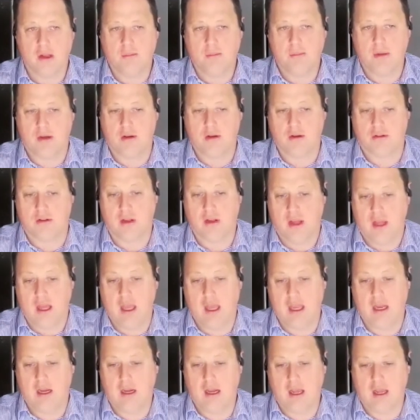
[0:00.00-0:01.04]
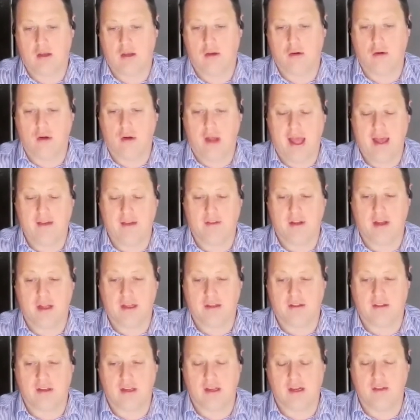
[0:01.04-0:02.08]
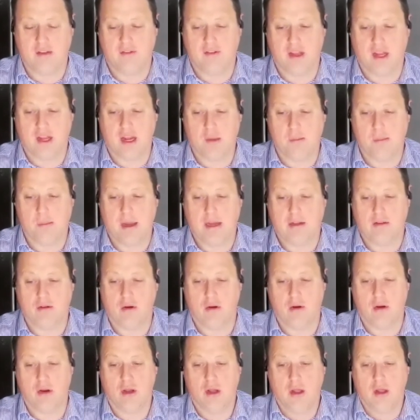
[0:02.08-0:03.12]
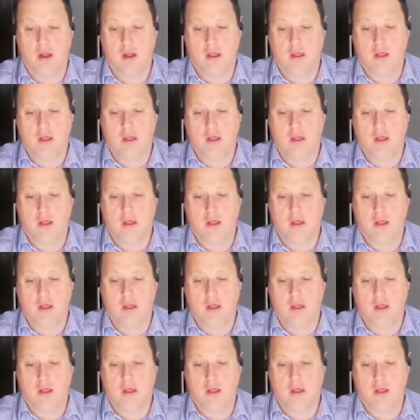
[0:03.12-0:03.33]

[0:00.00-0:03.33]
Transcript: because it could have a significant impact on